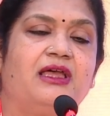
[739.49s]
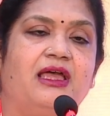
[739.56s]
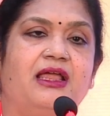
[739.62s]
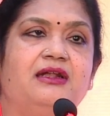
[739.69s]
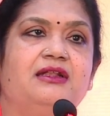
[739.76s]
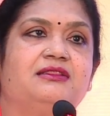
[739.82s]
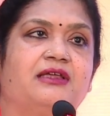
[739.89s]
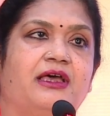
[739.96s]

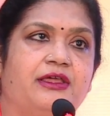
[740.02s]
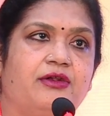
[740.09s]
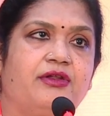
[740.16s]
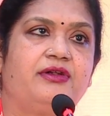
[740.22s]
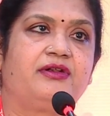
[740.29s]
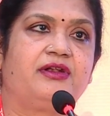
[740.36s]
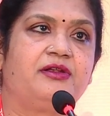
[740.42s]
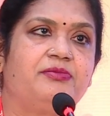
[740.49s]
and
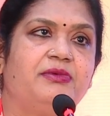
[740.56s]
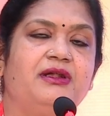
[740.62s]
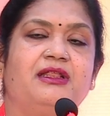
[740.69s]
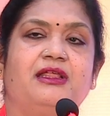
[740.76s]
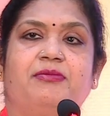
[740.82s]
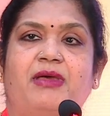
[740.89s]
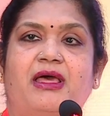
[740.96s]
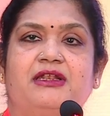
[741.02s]
thyroid treatment
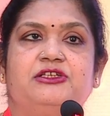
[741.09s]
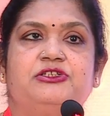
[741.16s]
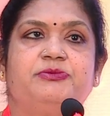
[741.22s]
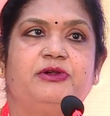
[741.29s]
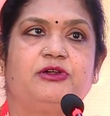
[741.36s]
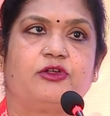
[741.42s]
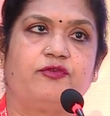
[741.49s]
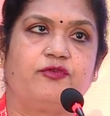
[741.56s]
and
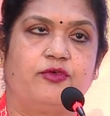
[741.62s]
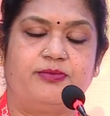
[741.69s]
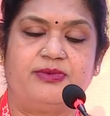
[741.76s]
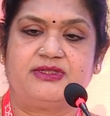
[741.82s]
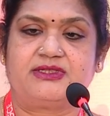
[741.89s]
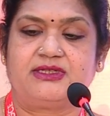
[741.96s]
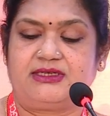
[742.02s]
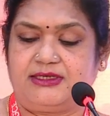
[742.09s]
management of
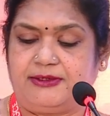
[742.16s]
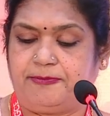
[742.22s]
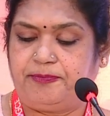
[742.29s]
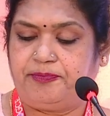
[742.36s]
obesity.